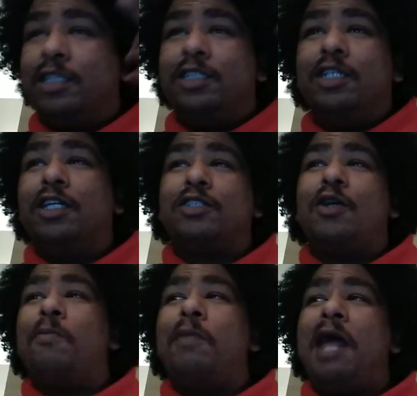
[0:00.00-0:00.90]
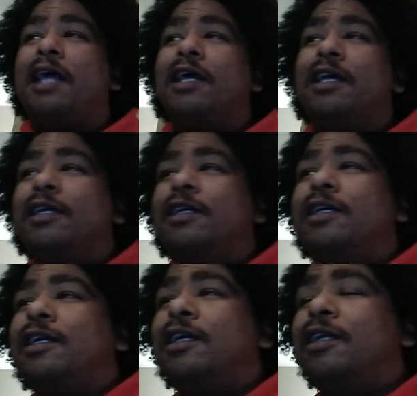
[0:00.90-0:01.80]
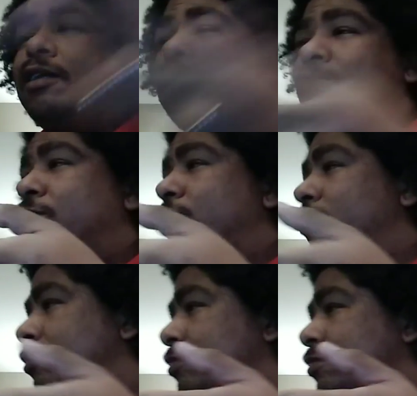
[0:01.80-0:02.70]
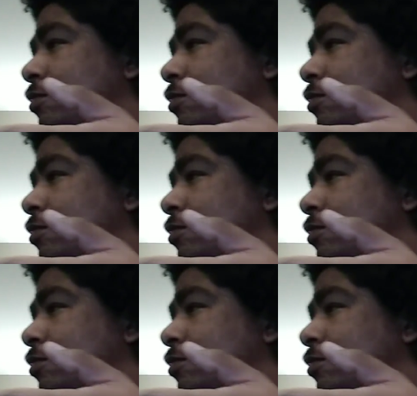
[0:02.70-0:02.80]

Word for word: Cause he looked so black, he looked blue. So